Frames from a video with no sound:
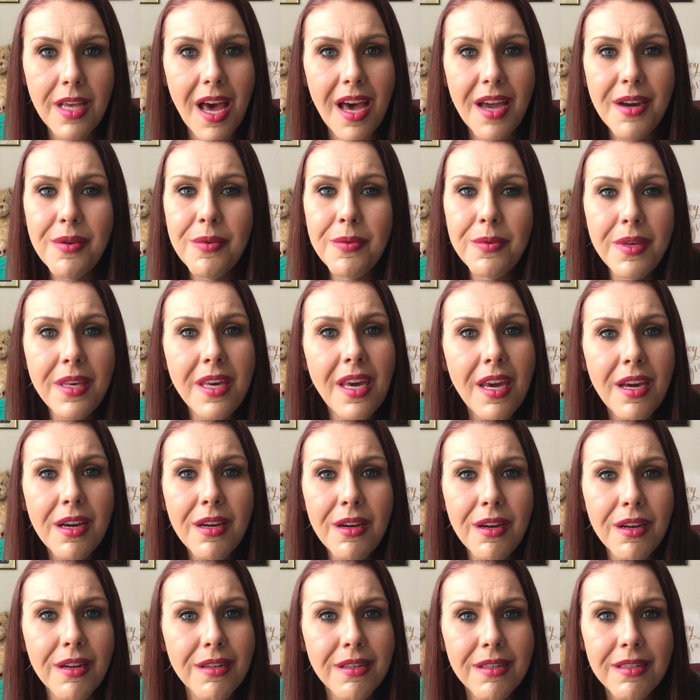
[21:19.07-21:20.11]
I don't
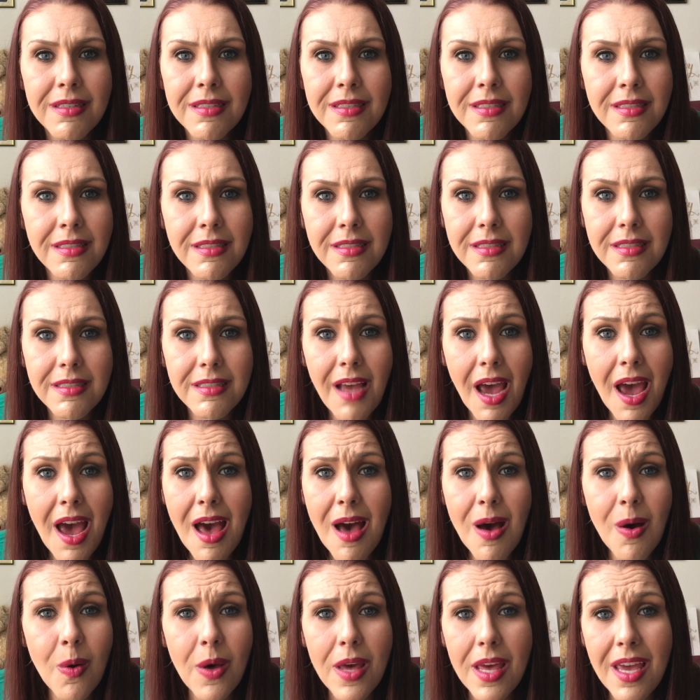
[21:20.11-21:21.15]
care
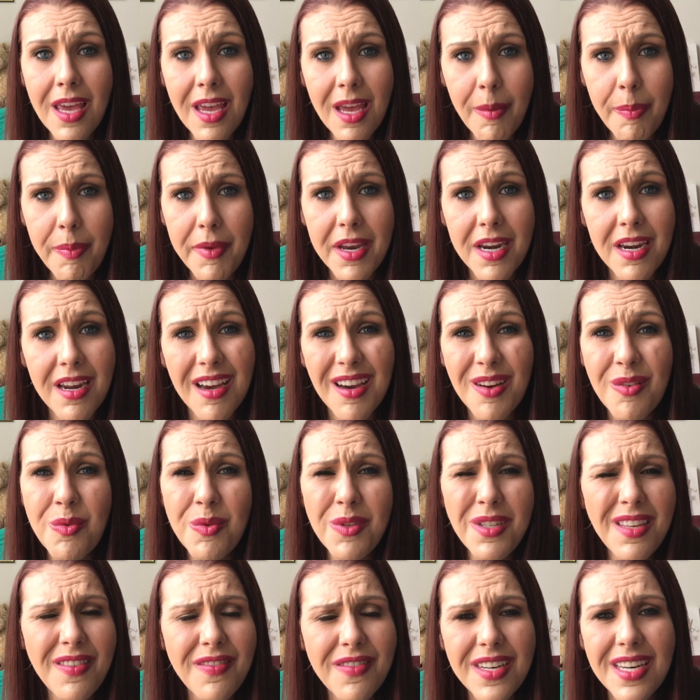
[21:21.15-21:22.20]
how it happened. I
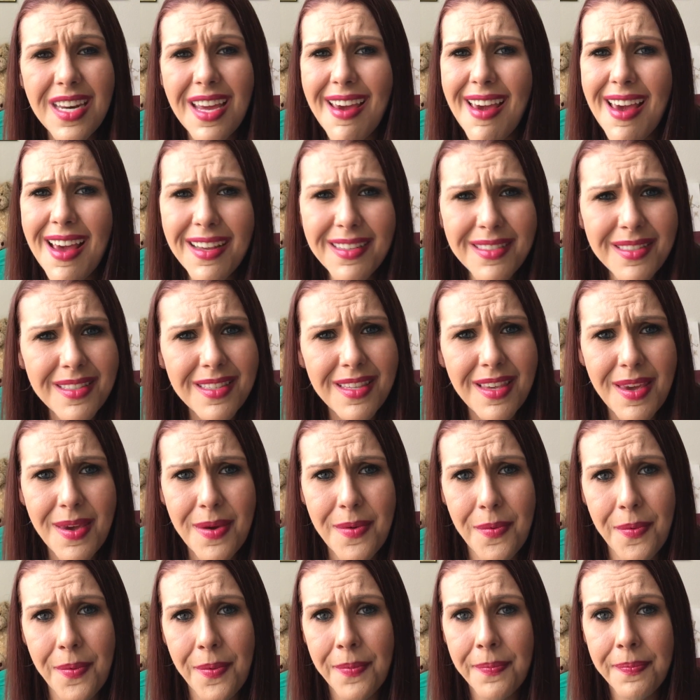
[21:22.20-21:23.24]
won't even ask
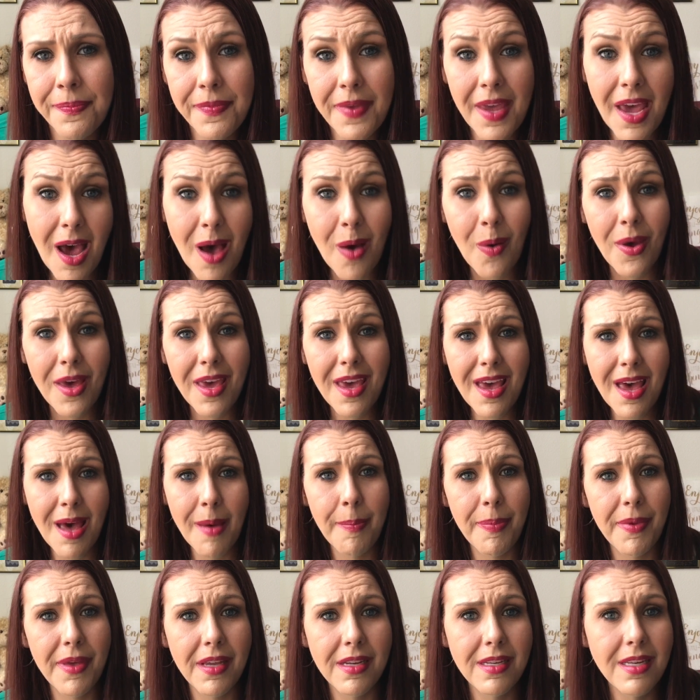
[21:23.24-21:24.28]
you how it
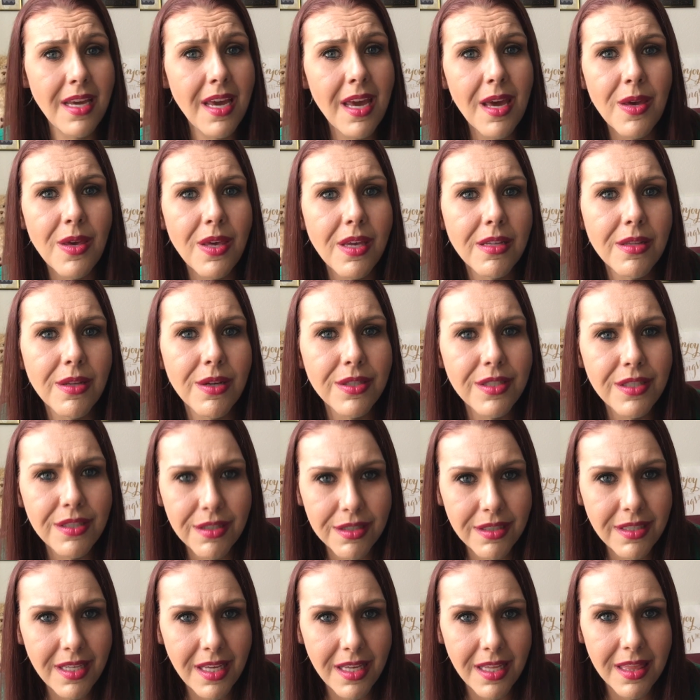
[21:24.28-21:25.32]
happened, how you lost
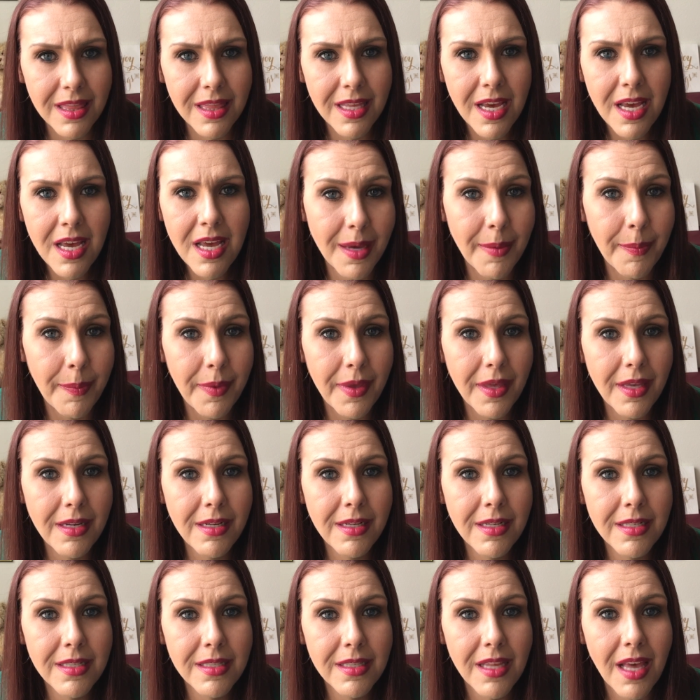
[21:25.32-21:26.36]
your teeth happened.
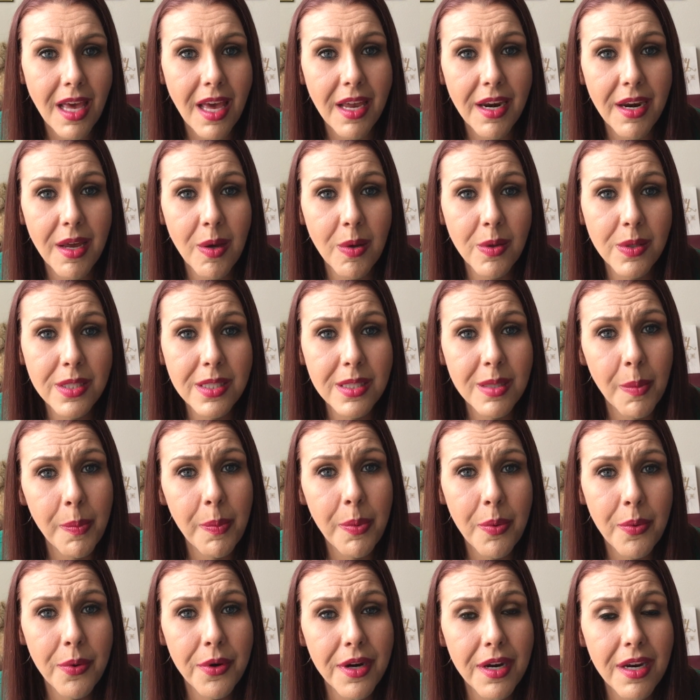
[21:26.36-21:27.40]
And I will
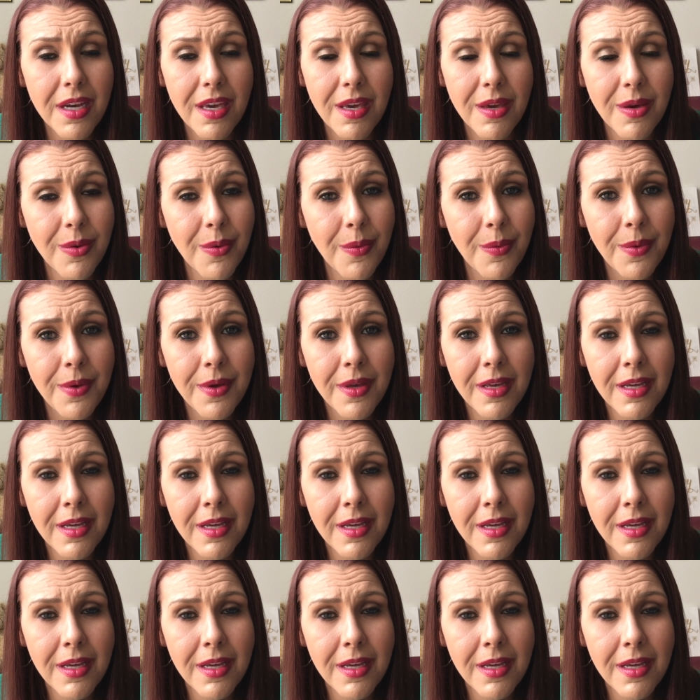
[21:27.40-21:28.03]
support you.